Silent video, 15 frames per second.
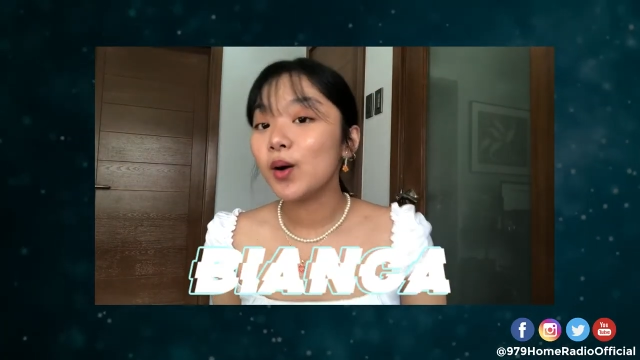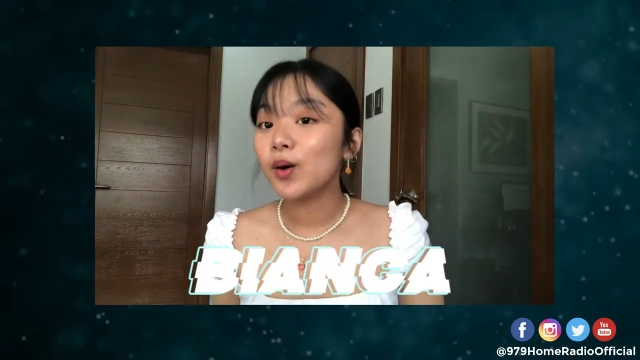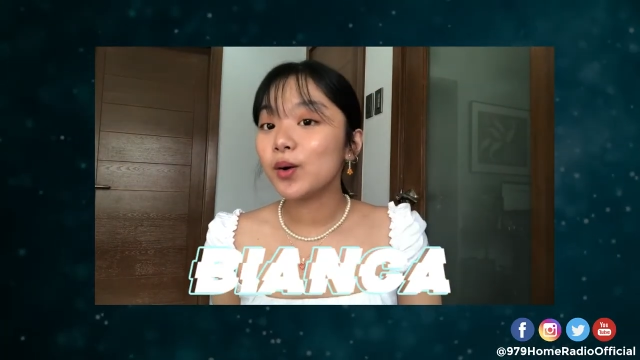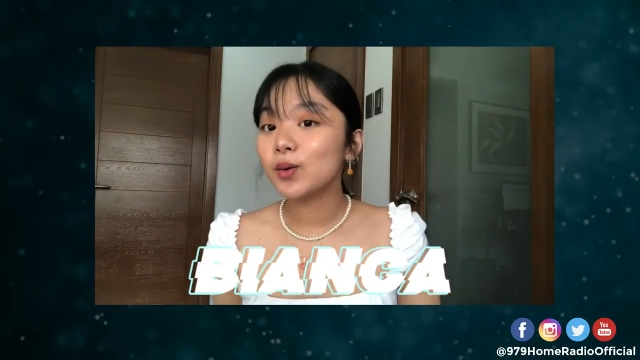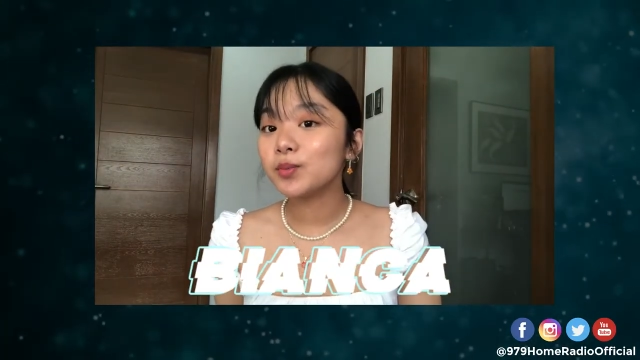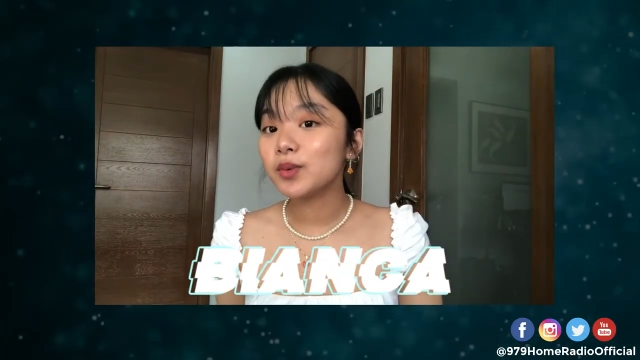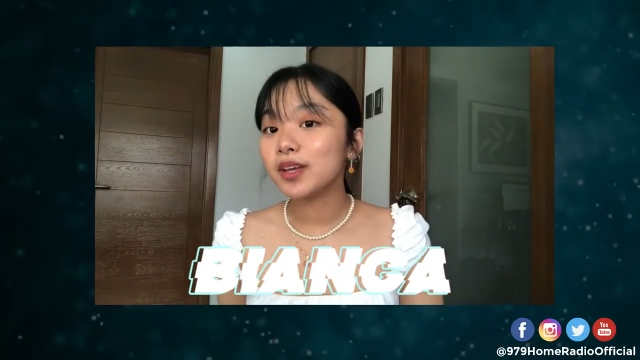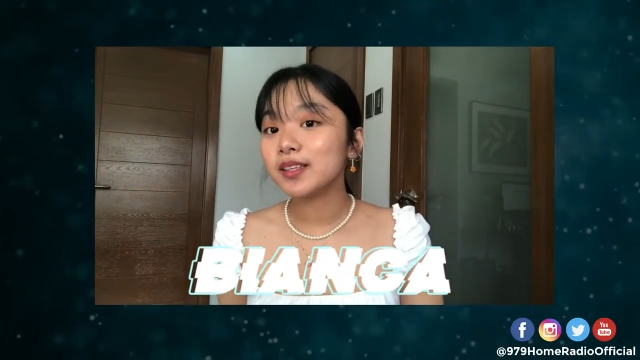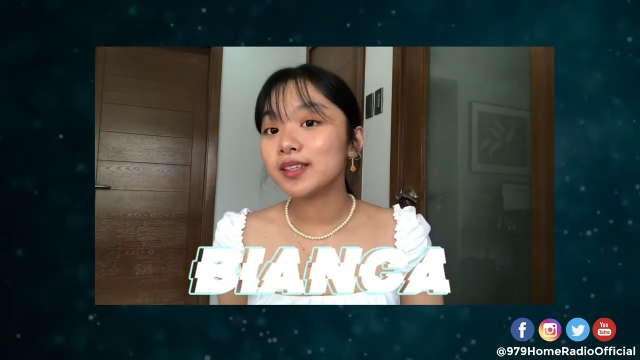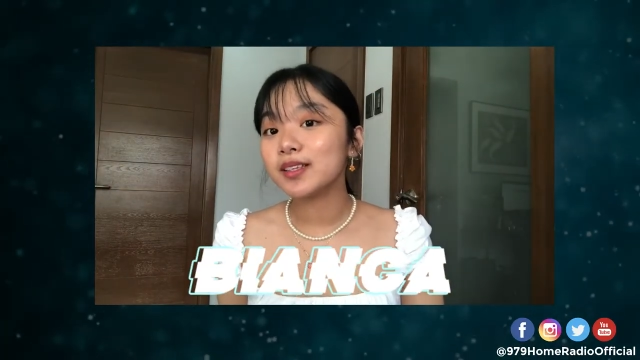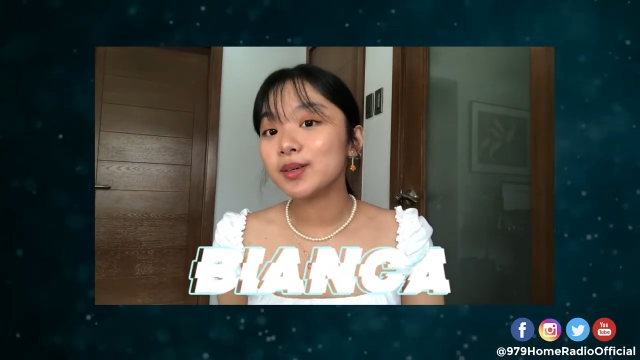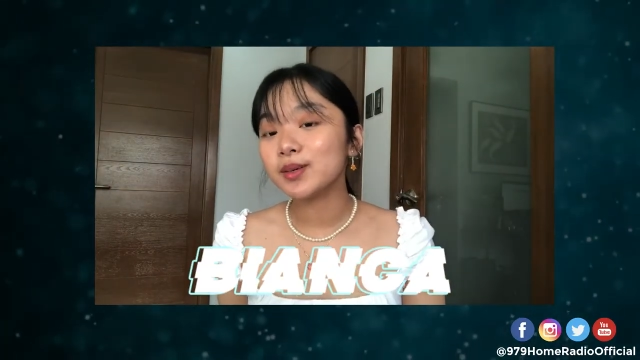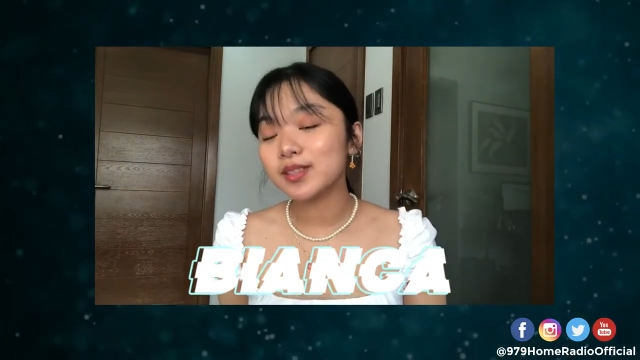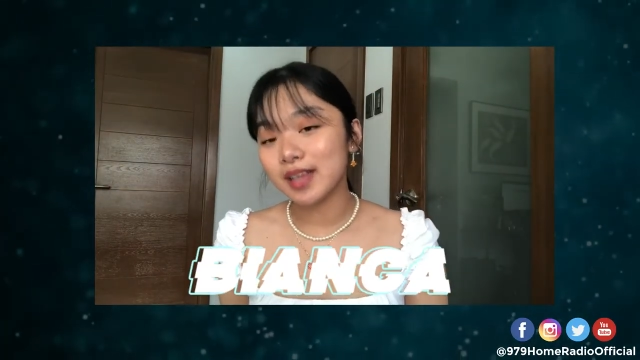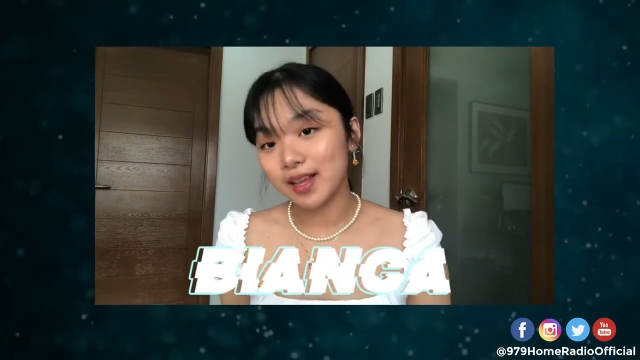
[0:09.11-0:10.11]
Home
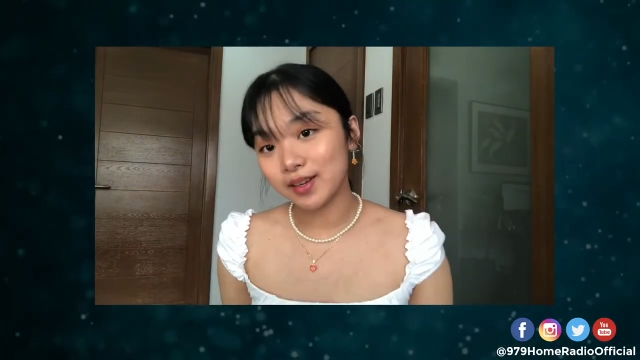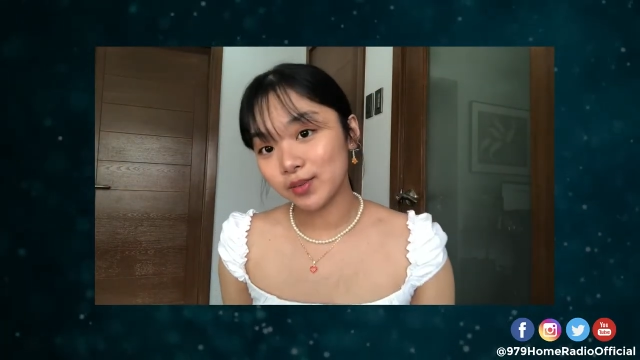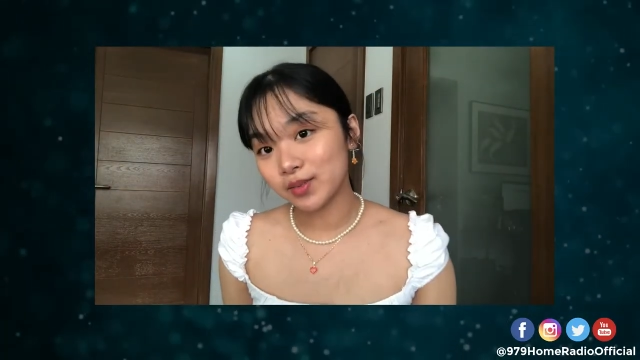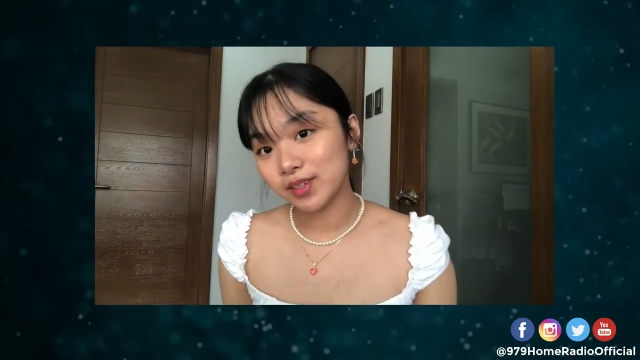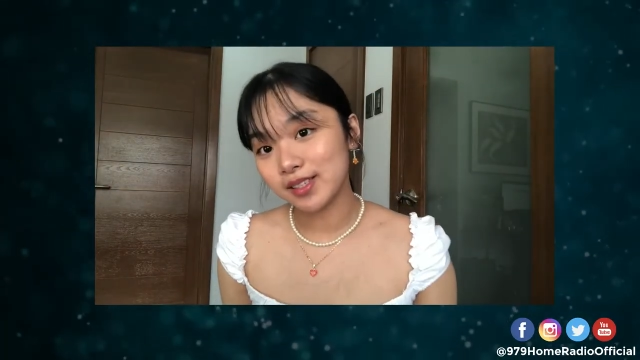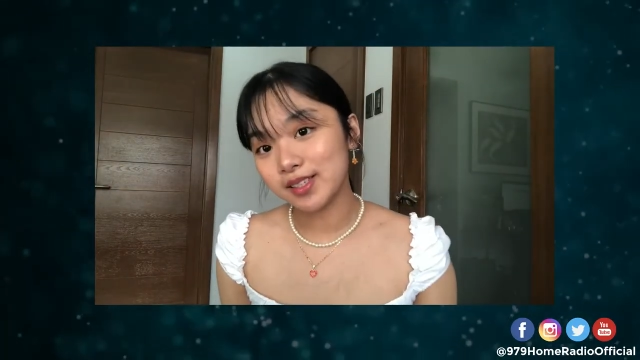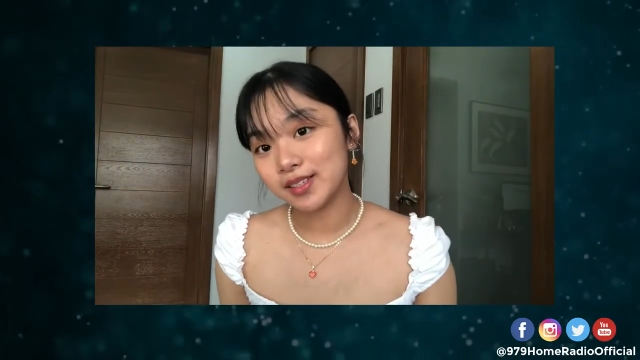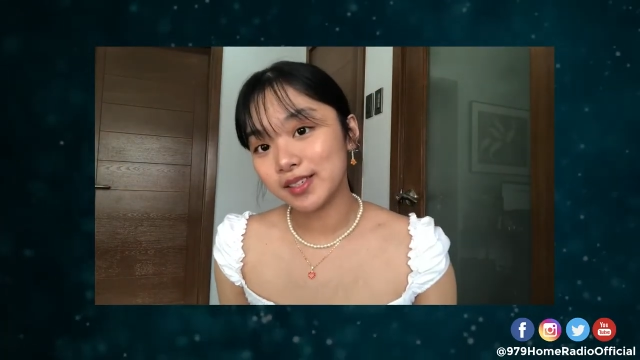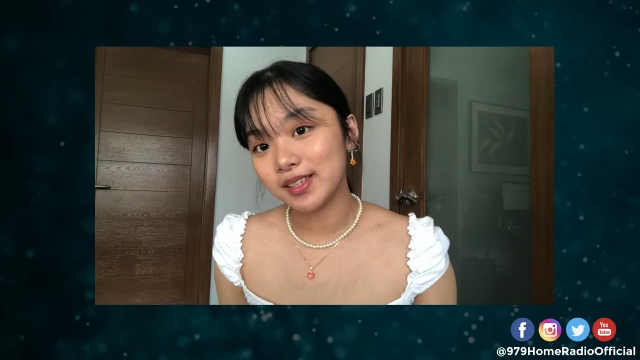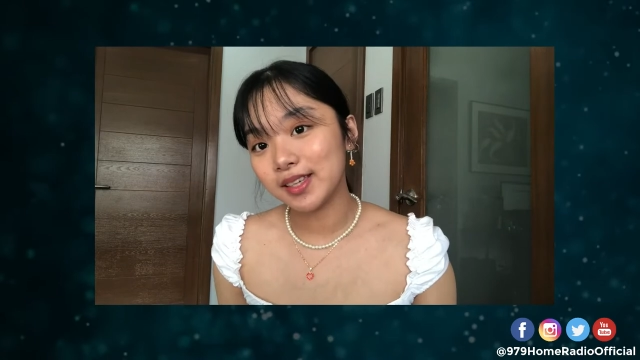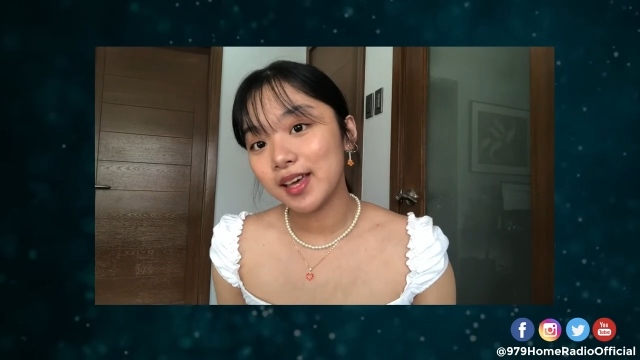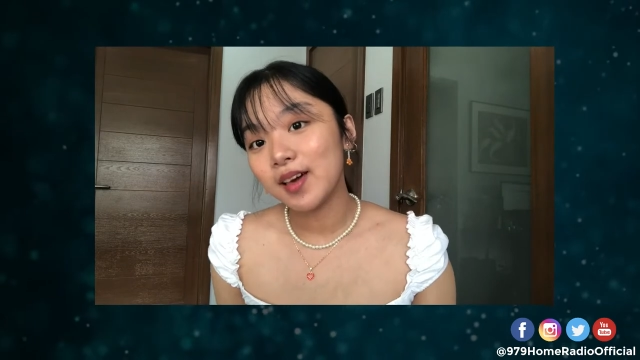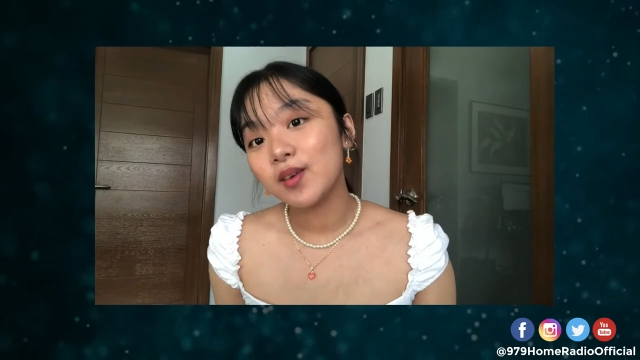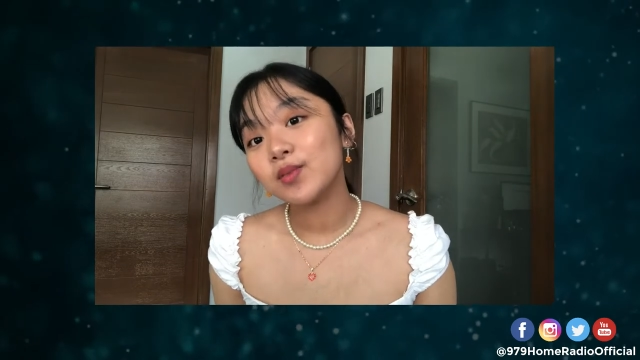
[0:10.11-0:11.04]
Radio's anniversary